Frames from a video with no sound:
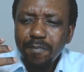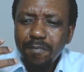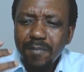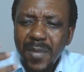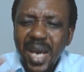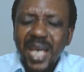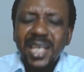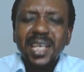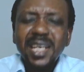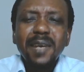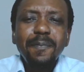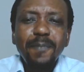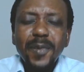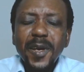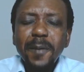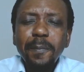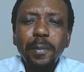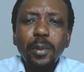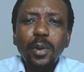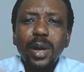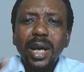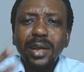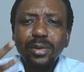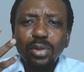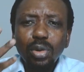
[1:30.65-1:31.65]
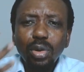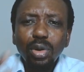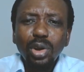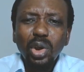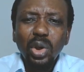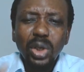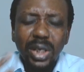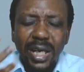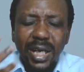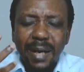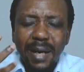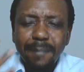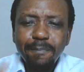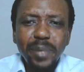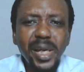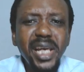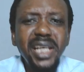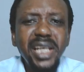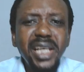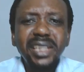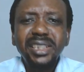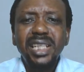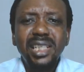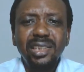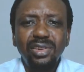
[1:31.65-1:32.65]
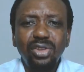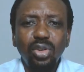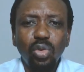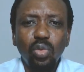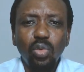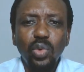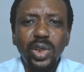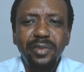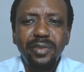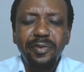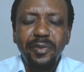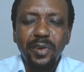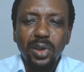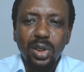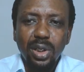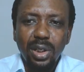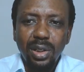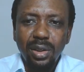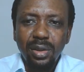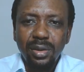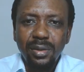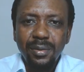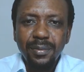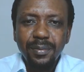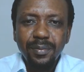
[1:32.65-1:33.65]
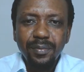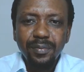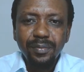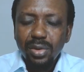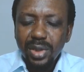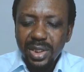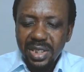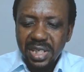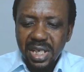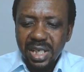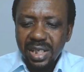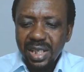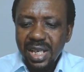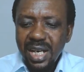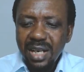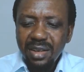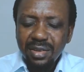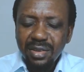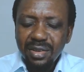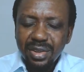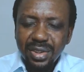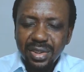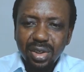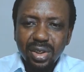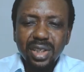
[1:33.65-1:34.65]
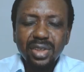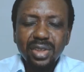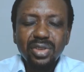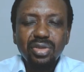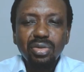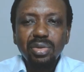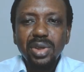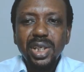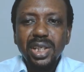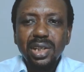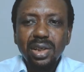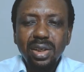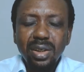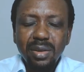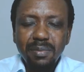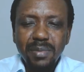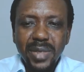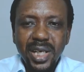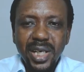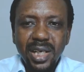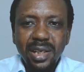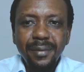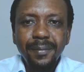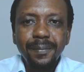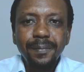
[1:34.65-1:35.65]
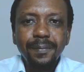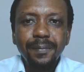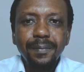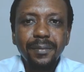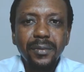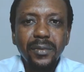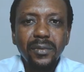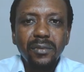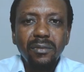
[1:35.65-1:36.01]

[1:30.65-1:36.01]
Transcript: Many people are no longer patient to wait for God. Recently, I was talking to a young man